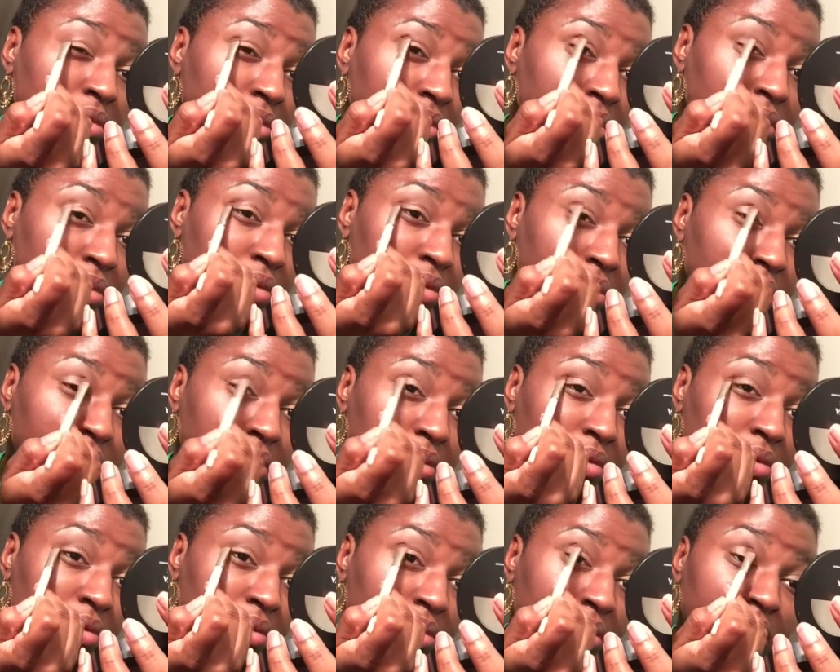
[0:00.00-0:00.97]
I've been
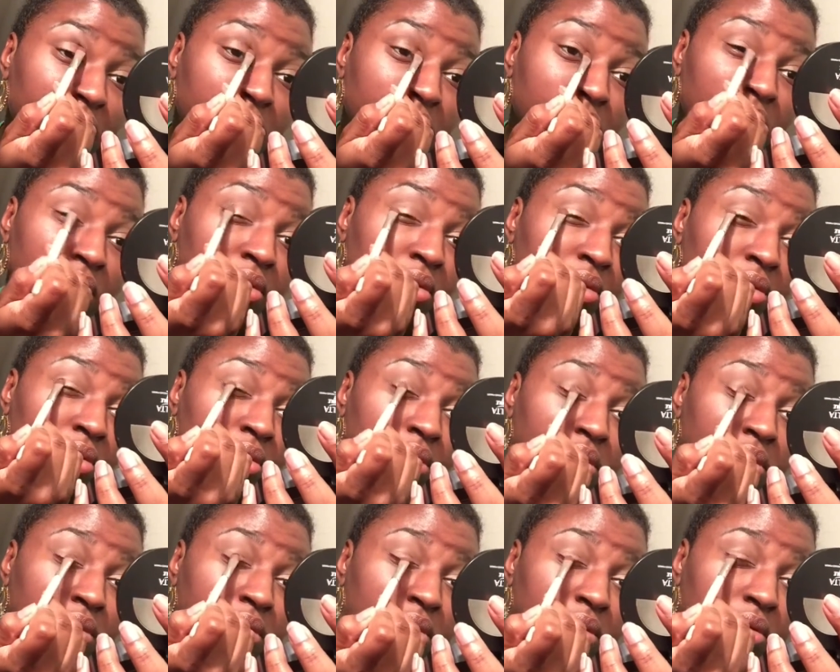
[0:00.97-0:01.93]
trying to achieve this kind of
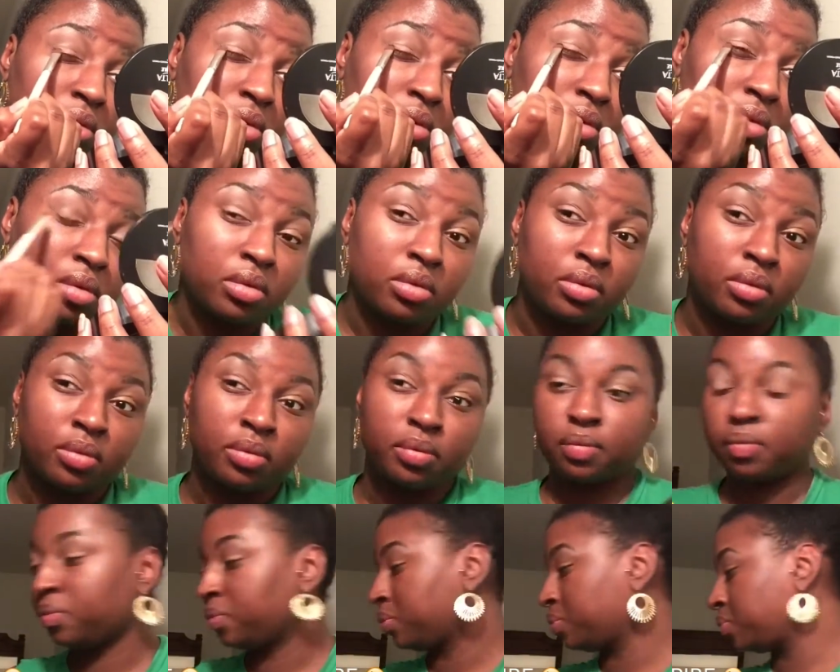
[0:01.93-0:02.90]
look up
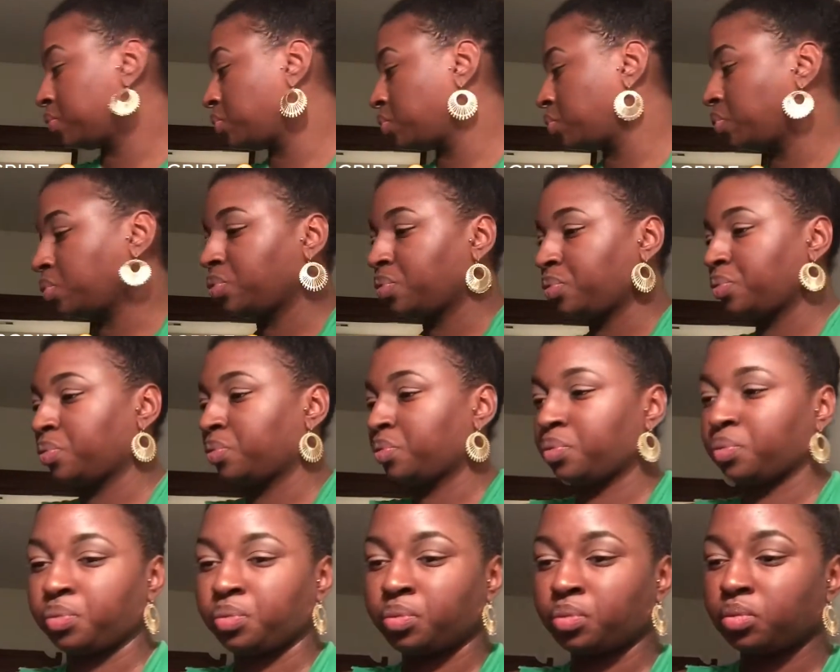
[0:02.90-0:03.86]
effect. So like when
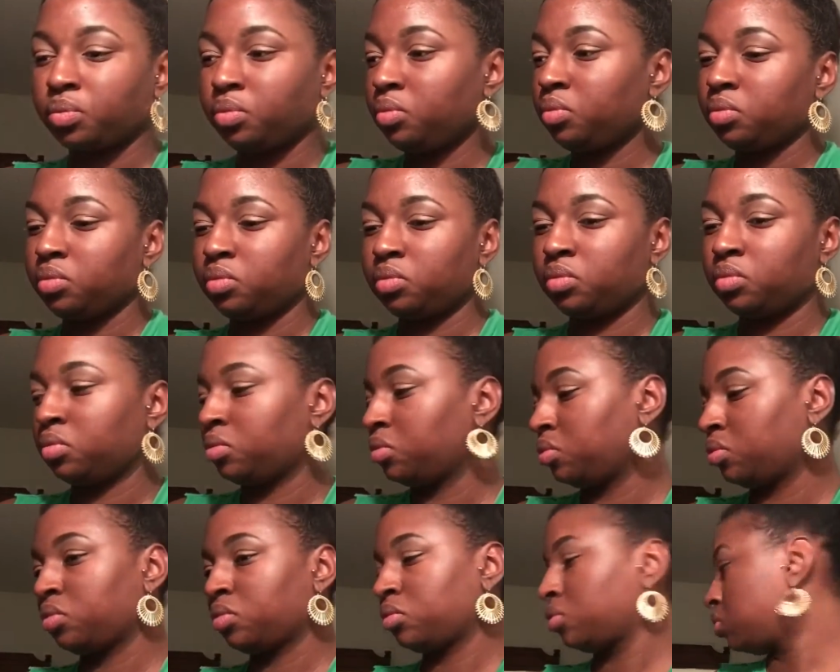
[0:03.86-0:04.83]
you look up,
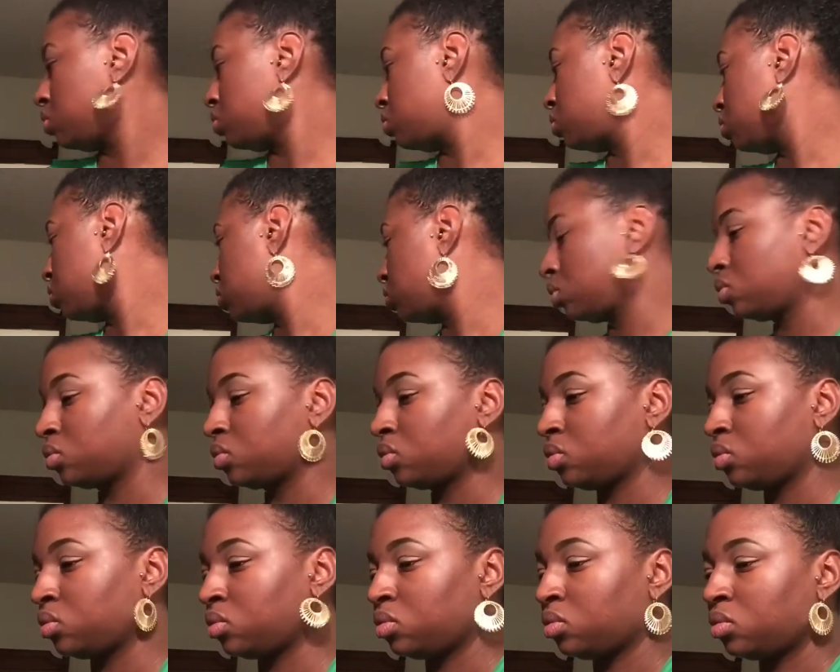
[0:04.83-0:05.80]
you can still
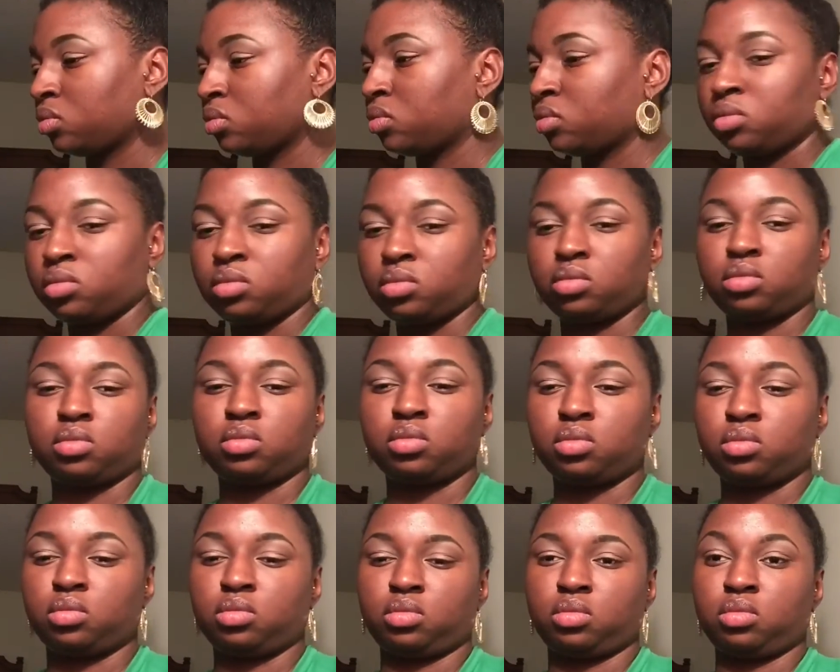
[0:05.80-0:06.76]
see the
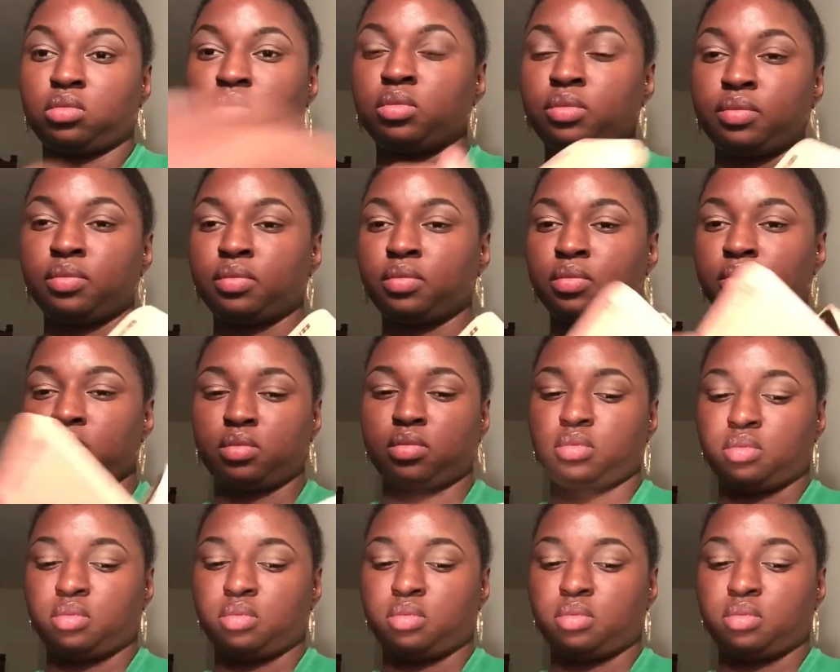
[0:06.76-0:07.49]
eyeshadow. So